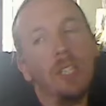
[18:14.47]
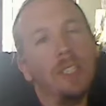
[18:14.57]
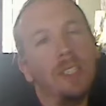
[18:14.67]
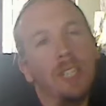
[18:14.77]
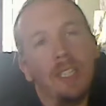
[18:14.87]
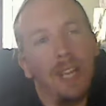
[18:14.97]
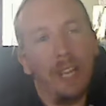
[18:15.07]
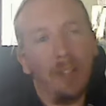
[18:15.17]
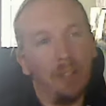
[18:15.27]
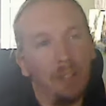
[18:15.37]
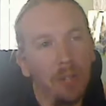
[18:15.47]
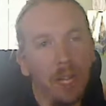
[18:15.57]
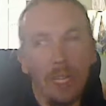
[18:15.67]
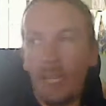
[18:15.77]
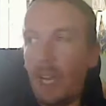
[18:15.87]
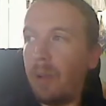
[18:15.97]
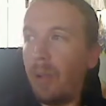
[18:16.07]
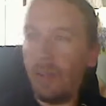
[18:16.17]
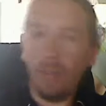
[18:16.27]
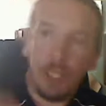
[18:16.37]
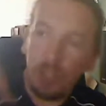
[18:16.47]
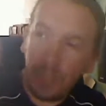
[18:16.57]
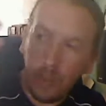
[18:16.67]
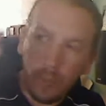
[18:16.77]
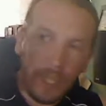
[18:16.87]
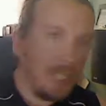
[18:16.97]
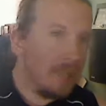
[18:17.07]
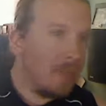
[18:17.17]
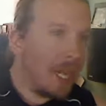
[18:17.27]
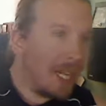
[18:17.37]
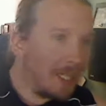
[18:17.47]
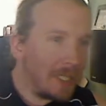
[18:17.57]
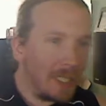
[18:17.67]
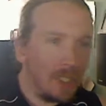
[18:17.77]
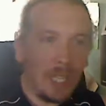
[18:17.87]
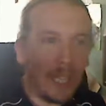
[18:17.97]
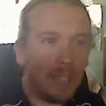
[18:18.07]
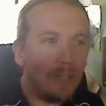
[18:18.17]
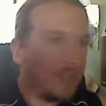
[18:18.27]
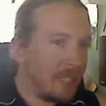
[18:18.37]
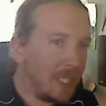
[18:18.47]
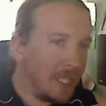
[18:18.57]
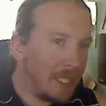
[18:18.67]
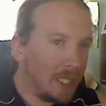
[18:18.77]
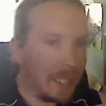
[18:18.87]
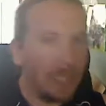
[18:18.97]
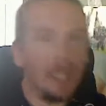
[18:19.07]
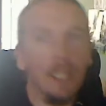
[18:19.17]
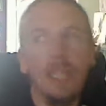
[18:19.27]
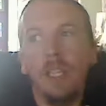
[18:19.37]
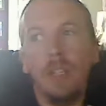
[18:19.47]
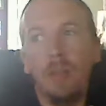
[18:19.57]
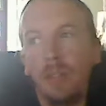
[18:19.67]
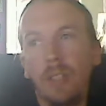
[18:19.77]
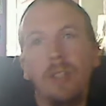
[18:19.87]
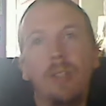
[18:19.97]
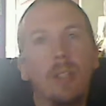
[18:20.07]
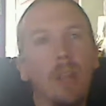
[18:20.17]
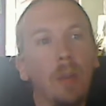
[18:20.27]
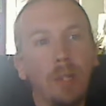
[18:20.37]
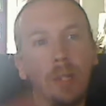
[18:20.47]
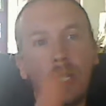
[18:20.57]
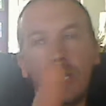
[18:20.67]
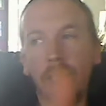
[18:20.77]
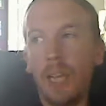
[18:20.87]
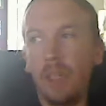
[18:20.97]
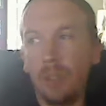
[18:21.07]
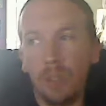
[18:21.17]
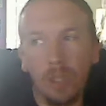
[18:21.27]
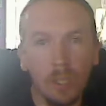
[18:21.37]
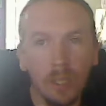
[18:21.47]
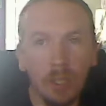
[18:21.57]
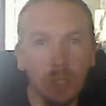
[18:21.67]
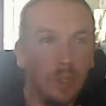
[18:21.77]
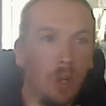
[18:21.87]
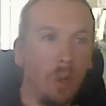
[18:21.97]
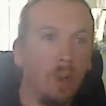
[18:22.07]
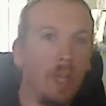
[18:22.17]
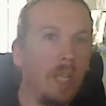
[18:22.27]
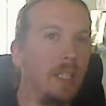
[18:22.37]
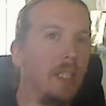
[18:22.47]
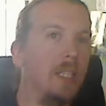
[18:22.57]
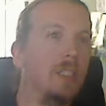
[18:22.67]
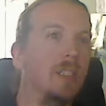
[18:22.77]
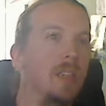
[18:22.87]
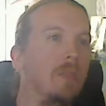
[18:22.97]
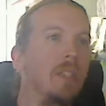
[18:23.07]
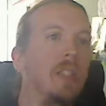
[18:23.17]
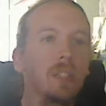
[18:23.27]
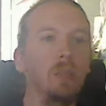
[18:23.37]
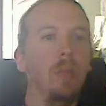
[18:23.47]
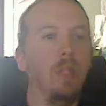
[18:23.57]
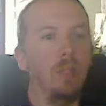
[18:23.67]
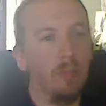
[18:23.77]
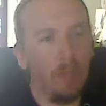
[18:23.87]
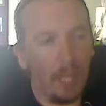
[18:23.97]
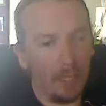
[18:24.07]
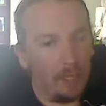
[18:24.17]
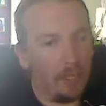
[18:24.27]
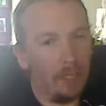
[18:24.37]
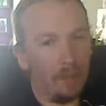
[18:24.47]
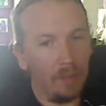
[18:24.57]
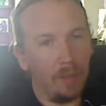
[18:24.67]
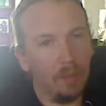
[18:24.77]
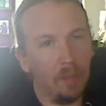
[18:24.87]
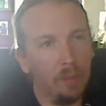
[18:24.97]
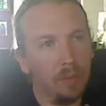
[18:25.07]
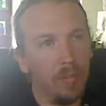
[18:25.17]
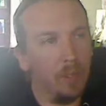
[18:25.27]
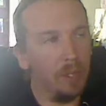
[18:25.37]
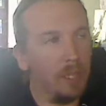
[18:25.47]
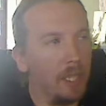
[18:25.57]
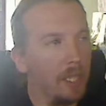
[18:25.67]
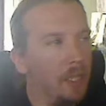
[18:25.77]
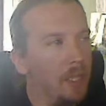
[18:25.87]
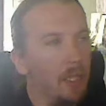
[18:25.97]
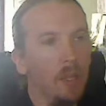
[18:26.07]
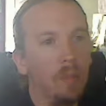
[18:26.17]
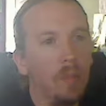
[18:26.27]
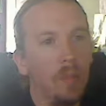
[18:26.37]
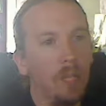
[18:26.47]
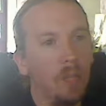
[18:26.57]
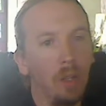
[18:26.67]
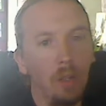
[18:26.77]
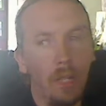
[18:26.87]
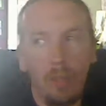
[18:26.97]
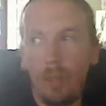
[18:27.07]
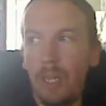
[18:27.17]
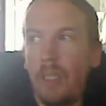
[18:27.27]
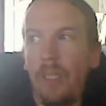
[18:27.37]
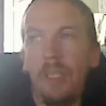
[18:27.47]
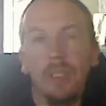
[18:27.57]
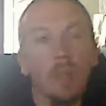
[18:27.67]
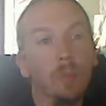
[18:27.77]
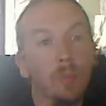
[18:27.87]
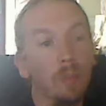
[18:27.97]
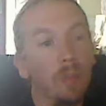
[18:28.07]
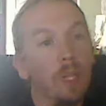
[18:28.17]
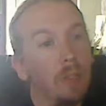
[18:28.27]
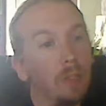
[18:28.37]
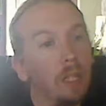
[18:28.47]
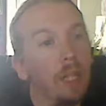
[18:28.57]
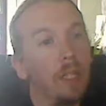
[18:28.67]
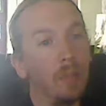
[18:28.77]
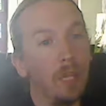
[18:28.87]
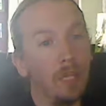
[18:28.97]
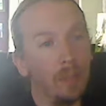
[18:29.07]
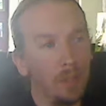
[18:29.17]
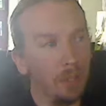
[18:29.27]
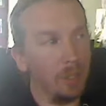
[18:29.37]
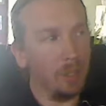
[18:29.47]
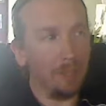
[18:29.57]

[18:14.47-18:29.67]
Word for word: to take the high road. Like I have my shit way in the back. Like you can't even see it. Like if he's yeah. even up here at his house, there, there's no way that he's even going to smell it from back there, even in full flower. Like maybe a little bit, but at least i have been tried to be considerate.